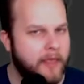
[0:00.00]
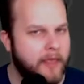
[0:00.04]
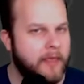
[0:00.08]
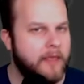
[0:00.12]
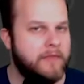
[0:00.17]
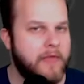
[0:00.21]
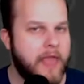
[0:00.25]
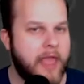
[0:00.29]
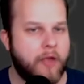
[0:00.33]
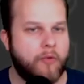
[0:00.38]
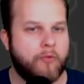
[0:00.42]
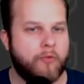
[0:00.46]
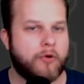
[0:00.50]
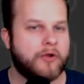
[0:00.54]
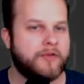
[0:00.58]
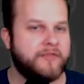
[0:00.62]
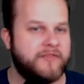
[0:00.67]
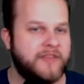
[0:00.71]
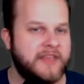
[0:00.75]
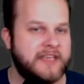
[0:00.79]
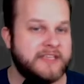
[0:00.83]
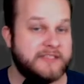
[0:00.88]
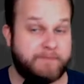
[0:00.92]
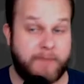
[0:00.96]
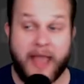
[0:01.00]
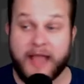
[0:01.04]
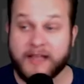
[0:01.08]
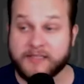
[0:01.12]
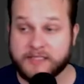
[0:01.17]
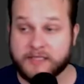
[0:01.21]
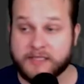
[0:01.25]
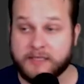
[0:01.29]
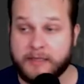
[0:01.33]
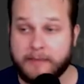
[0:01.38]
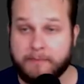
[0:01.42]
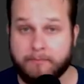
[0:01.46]
They were these
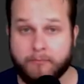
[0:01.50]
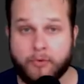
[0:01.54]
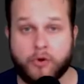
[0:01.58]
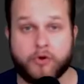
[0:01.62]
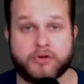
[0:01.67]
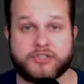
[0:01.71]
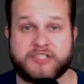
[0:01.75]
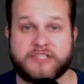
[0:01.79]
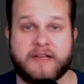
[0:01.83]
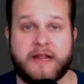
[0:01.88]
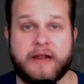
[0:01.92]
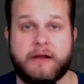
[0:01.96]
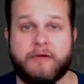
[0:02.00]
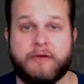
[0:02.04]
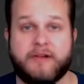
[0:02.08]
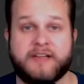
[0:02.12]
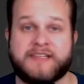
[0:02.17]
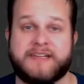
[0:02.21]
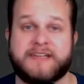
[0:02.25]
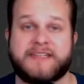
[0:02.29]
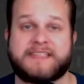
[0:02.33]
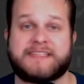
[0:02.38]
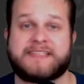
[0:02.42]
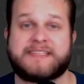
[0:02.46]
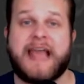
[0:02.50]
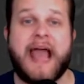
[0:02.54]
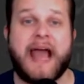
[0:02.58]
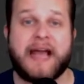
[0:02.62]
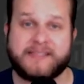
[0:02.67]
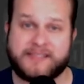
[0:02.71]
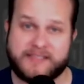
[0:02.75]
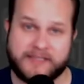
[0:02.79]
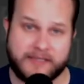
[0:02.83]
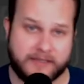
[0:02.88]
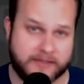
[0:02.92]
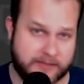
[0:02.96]
basically mercenaries and
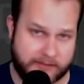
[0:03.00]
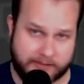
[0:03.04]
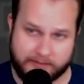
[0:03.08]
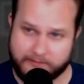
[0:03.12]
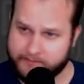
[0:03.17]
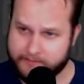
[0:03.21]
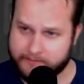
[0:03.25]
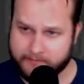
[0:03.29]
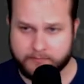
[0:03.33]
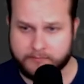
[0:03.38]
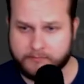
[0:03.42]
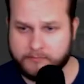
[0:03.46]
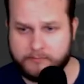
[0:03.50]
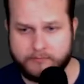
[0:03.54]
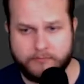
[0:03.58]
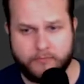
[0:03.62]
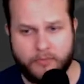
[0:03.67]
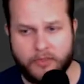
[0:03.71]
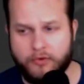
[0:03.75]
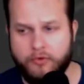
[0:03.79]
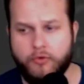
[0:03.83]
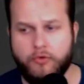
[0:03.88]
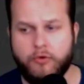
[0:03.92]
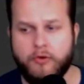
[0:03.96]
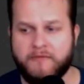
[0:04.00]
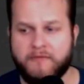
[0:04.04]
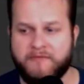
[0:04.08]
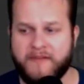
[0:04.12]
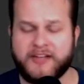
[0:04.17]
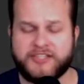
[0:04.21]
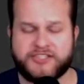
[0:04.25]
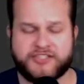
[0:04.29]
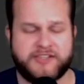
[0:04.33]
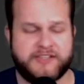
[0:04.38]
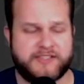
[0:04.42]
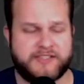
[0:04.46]
assassins who
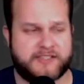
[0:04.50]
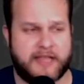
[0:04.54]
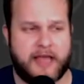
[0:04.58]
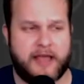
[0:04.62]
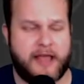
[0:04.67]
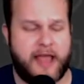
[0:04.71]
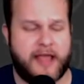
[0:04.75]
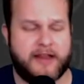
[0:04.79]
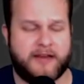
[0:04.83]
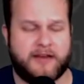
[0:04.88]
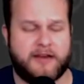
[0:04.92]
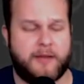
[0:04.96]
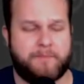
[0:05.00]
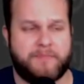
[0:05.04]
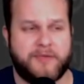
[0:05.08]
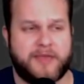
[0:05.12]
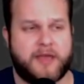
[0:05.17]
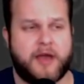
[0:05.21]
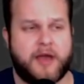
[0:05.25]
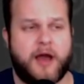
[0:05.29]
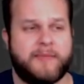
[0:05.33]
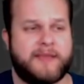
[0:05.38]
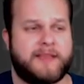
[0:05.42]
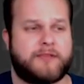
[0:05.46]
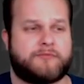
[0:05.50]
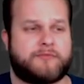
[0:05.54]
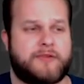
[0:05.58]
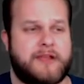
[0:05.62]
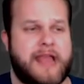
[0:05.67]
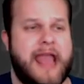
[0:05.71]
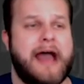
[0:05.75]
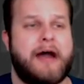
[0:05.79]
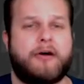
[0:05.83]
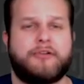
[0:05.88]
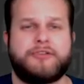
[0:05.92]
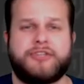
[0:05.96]
eventually ended up becoming
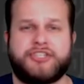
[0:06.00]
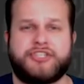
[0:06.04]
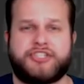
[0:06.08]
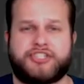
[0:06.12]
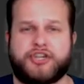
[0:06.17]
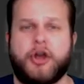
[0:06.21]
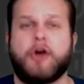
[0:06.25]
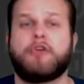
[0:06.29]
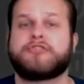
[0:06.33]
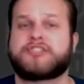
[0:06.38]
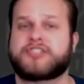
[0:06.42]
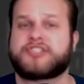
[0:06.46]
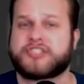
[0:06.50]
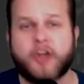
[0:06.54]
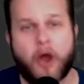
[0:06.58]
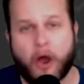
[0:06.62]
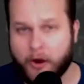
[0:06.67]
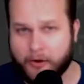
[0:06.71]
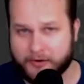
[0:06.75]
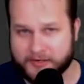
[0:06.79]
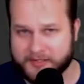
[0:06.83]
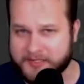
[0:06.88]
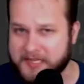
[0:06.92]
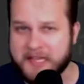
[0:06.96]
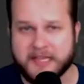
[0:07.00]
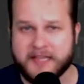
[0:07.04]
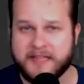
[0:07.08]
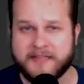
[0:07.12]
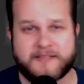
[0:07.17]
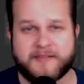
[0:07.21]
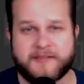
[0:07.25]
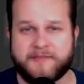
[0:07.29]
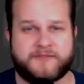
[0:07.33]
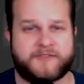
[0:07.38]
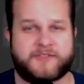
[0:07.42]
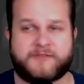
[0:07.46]
reality show stars,
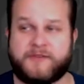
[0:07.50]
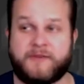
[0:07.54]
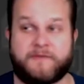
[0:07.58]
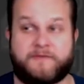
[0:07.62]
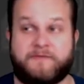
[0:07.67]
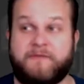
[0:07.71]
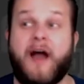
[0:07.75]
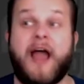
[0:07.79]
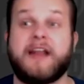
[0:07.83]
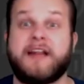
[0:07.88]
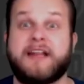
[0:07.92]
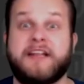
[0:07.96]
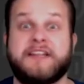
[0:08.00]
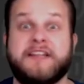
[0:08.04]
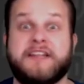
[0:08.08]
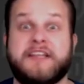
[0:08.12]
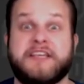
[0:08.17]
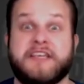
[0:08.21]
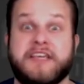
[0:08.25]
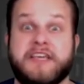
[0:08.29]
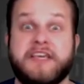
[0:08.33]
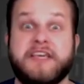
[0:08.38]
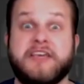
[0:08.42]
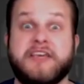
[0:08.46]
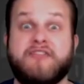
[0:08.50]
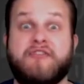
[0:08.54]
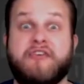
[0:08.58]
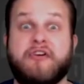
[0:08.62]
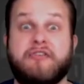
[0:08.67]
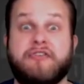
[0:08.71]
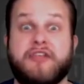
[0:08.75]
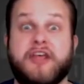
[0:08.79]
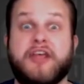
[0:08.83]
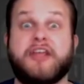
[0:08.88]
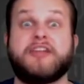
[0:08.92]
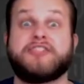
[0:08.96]
to fighting the
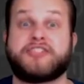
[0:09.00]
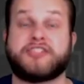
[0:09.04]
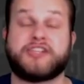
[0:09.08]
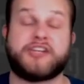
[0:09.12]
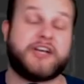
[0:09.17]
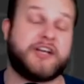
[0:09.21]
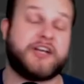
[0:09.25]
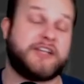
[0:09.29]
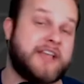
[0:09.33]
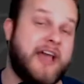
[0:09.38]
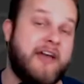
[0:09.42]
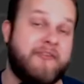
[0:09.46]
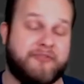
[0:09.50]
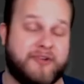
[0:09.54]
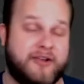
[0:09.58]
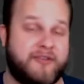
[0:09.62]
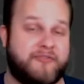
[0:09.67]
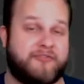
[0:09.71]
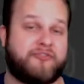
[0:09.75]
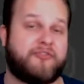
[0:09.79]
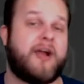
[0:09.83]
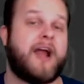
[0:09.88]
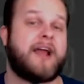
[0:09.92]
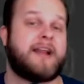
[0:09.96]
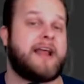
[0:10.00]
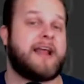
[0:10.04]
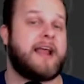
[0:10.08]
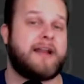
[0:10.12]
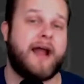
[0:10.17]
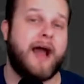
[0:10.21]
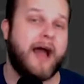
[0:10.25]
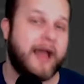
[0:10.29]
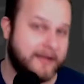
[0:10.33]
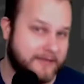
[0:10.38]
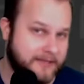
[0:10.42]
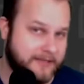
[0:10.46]
evil ninjas every Friday
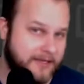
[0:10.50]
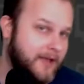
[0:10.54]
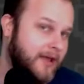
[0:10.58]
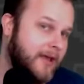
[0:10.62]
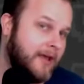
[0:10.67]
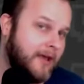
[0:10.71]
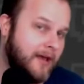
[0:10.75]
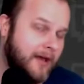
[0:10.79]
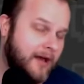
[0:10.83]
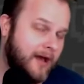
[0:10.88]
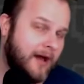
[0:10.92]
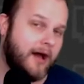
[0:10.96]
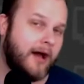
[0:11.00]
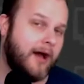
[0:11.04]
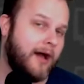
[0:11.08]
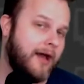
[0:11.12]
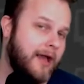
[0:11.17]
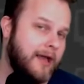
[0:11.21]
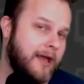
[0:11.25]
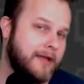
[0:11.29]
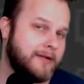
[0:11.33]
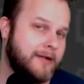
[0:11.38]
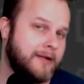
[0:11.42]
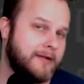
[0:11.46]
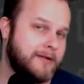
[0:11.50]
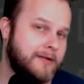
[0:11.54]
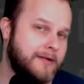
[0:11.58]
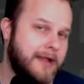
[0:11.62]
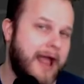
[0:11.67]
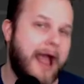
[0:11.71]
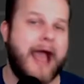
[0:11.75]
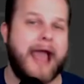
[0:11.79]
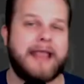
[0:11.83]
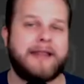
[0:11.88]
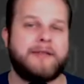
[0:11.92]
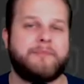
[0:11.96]
night at
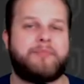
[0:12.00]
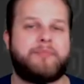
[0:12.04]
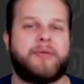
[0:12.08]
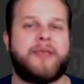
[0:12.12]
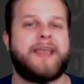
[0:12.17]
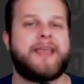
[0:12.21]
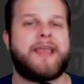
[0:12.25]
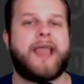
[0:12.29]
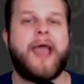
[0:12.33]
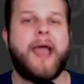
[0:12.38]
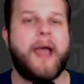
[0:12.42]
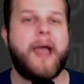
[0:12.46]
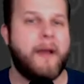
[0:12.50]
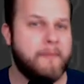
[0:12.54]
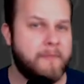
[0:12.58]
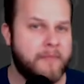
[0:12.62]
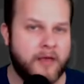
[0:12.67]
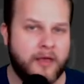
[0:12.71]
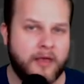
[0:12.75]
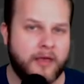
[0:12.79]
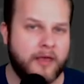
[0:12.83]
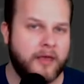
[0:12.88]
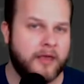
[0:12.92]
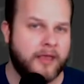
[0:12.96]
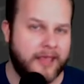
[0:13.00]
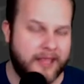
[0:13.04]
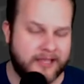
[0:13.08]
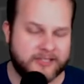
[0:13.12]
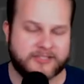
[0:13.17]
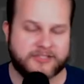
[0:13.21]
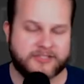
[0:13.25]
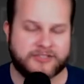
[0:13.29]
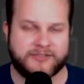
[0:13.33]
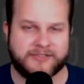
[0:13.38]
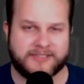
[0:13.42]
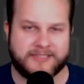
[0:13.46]
9 p.m.
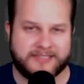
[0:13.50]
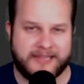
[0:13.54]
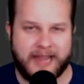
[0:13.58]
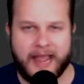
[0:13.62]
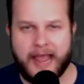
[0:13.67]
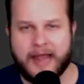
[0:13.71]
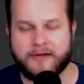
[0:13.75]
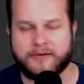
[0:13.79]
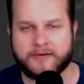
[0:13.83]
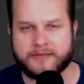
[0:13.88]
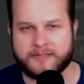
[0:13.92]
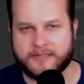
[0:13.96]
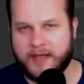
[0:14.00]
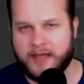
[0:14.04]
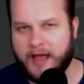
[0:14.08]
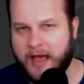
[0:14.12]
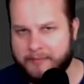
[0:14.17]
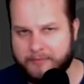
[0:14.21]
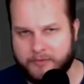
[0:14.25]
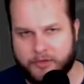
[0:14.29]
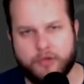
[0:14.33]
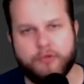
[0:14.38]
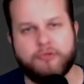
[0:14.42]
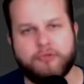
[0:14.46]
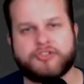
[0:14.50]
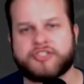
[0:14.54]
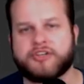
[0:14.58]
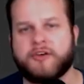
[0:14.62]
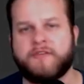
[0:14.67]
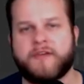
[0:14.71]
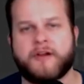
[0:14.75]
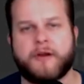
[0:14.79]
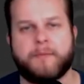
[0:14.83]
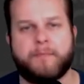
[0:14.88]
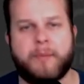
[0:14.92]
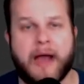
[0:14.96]
Eastern Standard Time. Huge
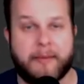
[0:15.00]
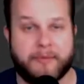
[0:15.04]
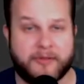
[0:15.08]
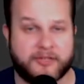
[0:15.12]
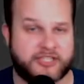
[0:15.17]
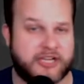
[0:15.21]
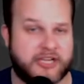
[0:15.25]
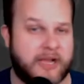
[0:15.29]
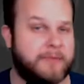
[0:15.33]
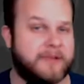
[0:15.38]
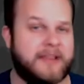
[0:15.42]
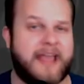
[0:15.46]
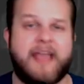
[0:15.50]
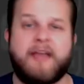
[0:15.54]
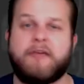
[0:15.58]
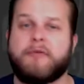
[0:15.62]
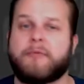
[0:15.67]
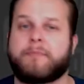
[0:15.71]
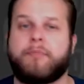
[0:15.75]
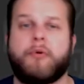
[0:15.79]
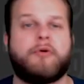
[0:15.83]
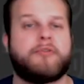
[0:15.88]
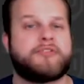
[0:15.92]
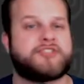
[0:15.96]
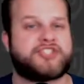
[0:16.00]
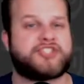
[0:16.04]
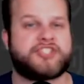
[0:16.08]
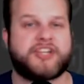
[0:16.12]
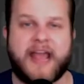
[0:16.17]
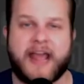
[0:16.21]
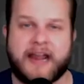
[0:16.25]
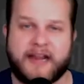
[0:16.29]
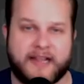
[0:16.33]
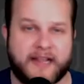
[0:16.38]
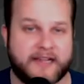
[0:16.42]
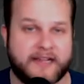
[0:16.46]
show, very popular, chat, but they were pulling
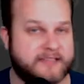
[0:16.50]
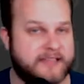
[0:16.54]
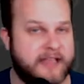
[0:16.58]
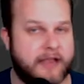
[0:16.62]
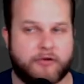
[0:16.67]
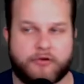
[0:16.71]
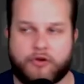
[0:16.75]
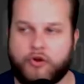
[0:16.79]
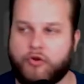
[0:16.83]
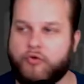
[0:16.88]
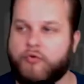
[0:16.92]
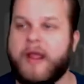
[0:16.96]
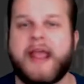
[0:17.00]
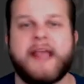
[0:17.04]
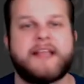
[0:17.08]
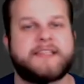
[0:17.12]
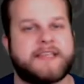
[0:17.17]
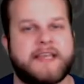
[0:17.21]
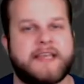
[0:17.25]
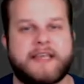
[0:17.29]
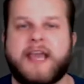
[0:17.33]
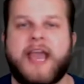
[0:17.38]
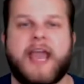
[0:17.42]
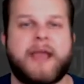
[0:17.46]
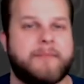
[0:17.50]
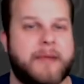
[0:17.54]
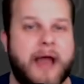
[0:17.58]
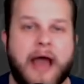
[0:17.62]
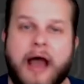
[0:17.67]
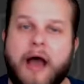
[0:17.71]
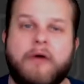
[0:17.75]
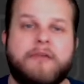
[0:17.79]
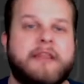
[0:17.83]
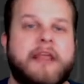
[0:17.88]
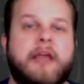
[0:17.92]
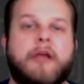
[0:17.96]
shenanigans. They were crazy, came
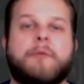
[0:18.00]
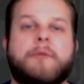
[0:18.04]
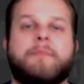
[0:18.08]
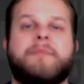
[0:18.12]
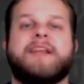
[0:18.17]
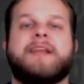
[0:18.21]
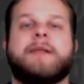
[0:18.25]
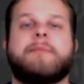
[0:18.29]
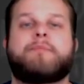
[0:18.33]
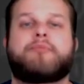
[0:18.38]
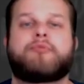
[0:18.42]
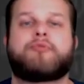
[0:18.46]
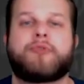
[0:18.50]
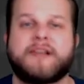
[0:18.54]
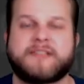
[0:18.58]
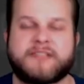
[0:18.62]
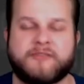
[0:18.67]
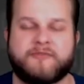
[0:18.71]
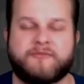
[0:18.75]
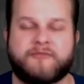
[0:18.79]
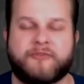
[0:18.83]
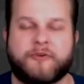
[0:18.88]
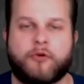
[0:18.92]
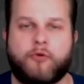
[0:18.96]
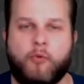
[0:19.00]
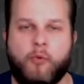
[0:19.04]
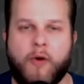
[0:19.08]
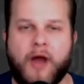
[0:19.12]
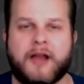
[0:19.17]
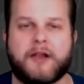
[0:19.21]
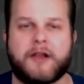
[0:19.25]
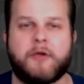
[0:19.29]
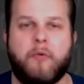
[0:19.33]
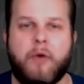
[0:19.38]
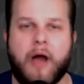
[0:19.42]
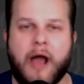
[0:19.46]
out, and they've been in prison for
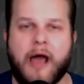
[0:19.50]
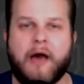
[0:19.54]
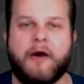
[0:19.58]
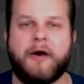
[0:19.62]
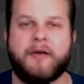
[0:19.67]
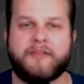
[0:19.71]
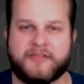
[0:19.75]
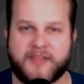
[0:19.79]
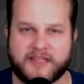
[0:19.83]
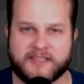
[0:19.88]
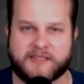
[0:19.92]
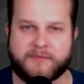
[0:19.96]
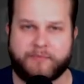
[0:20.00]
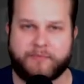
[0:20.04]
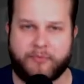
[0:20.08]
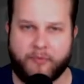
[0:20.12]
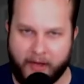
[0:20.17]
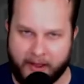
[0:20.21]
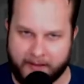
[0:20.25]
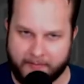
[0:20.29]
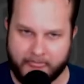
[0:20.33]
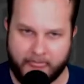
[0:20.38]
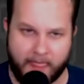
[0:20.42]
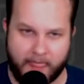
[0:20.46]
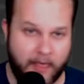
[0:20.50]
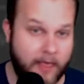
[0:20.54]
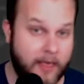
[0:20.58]
quite a while at this point.